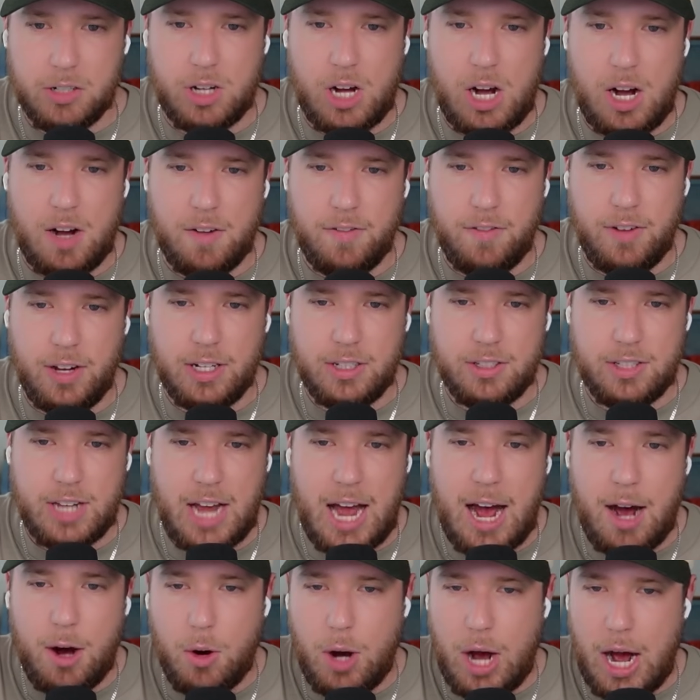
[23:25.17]
offense.
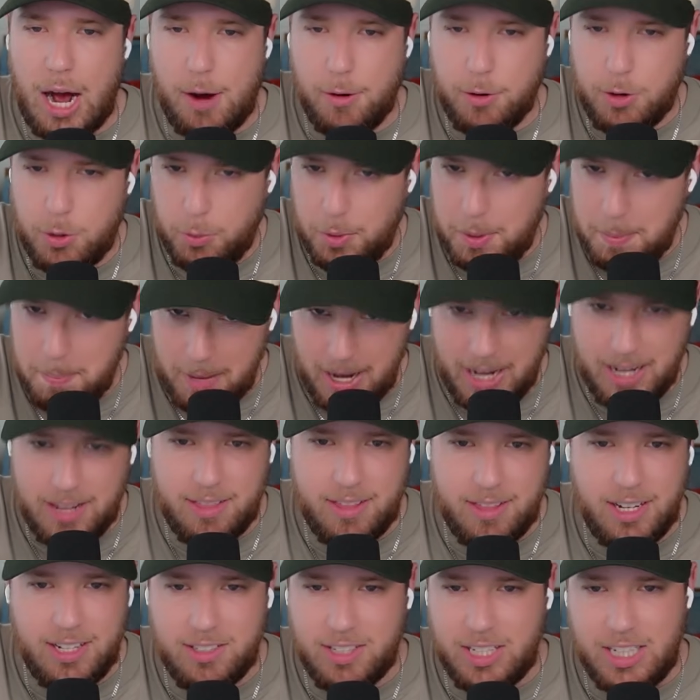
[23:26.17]
How can we make
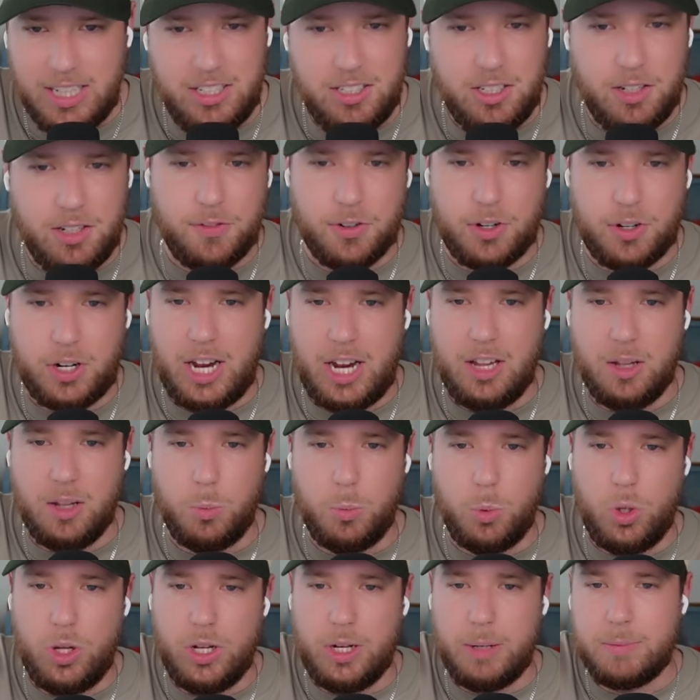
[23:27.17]
things easy for
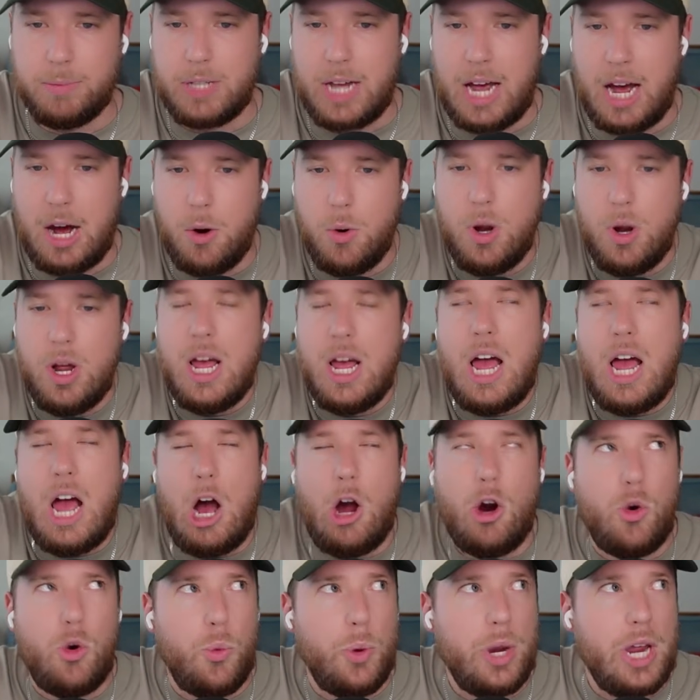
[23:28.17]
Caleb Williams? How
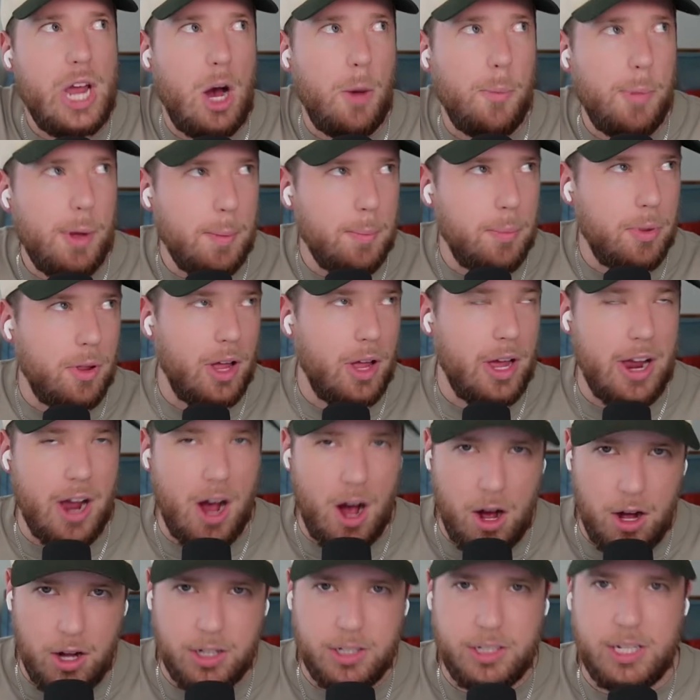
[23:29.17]
can we help him play
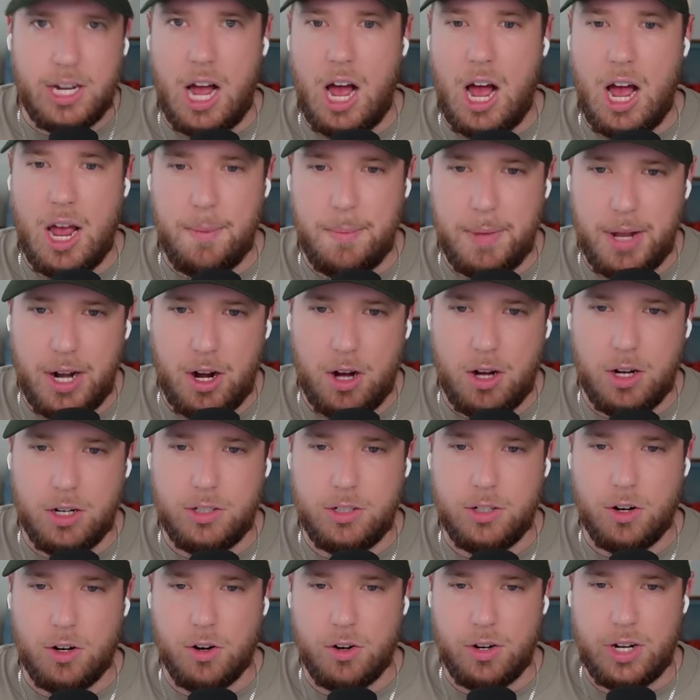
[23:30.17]
on time and
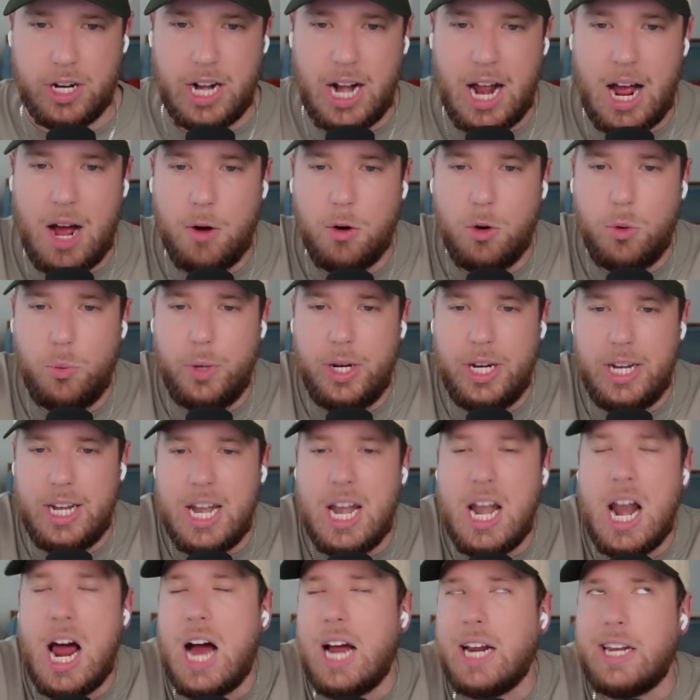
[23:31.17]
on target? How do we
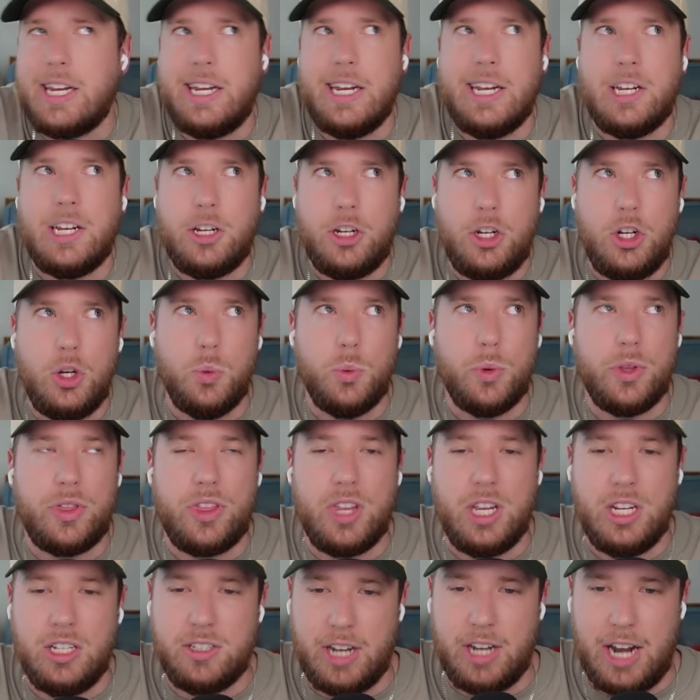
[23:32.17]
not get cute with
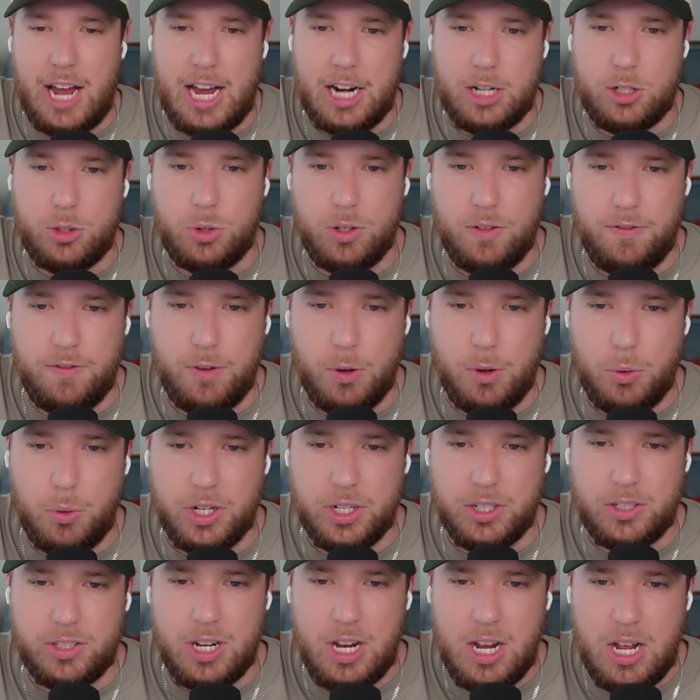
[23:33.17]
things and actually
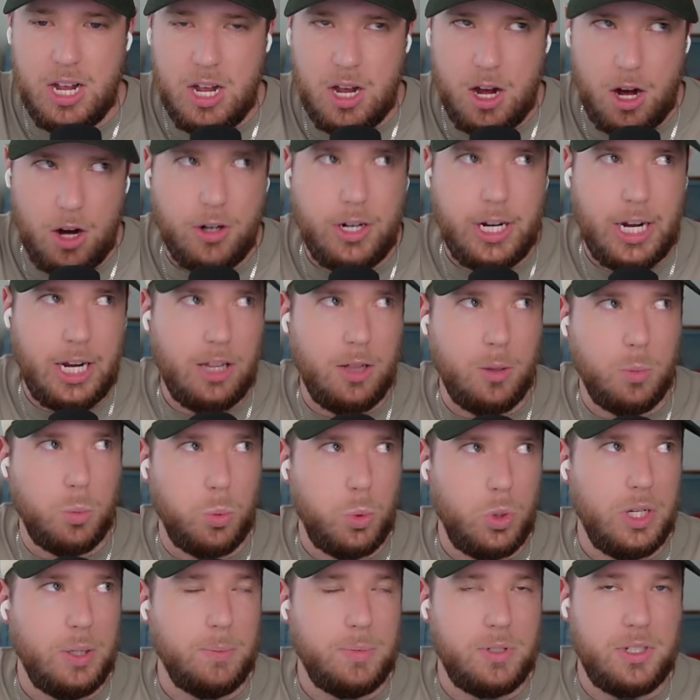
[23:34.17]
focus on Caleb
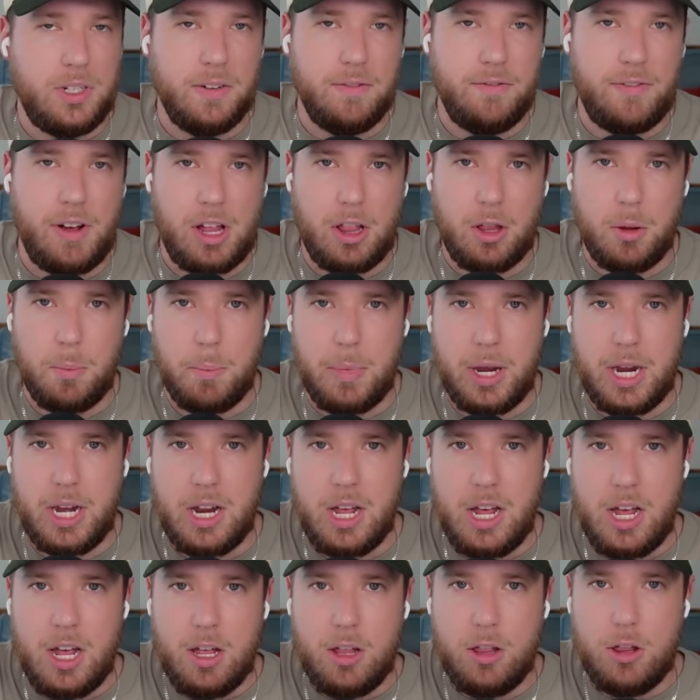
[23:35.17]
Williams' development
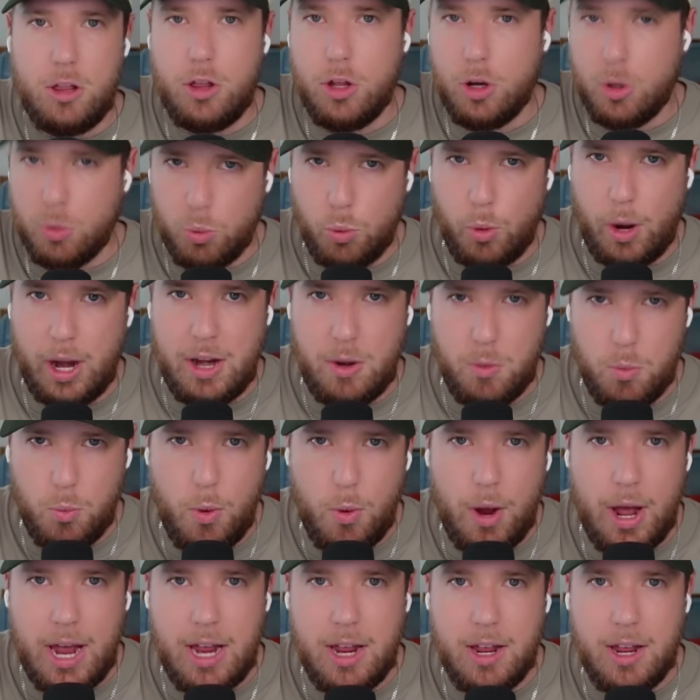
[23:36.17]
the right
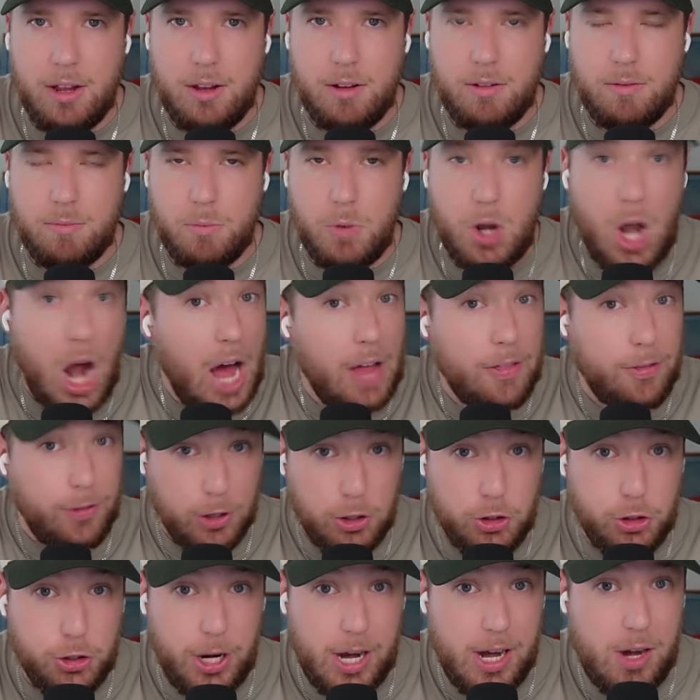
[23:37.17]
way? Not
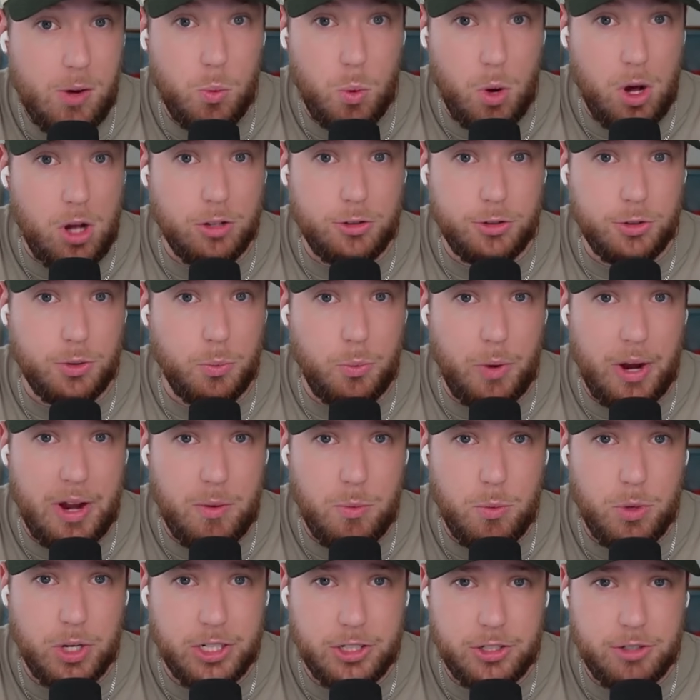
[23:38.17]
the Shane Waldron way,
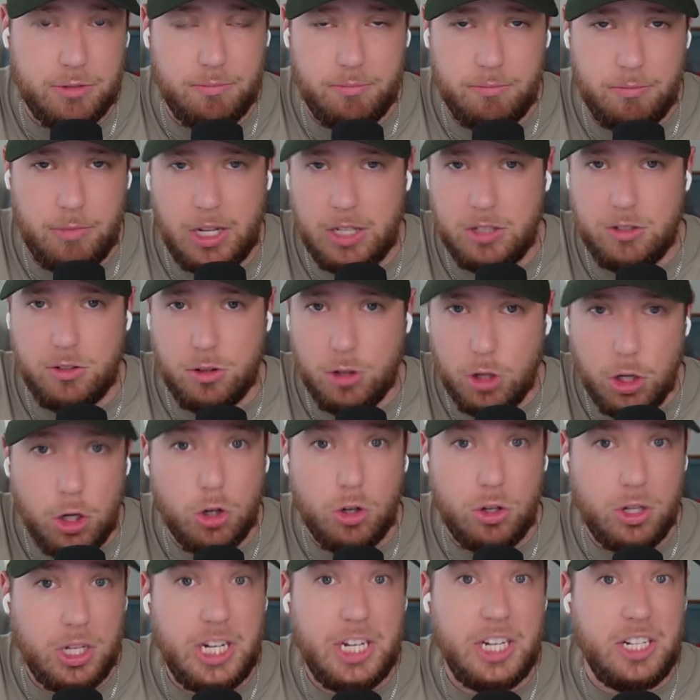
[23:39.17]
which is
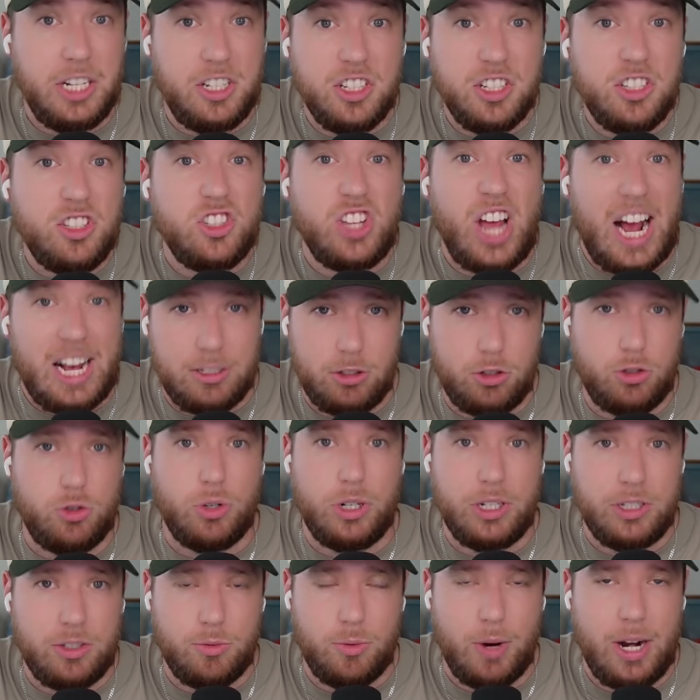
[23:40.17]
literally
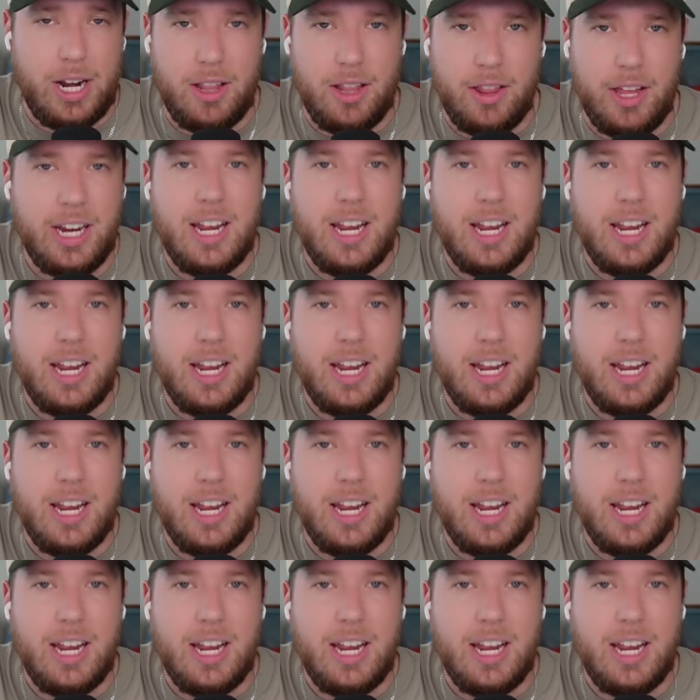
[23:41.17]
disastrous, right? Like,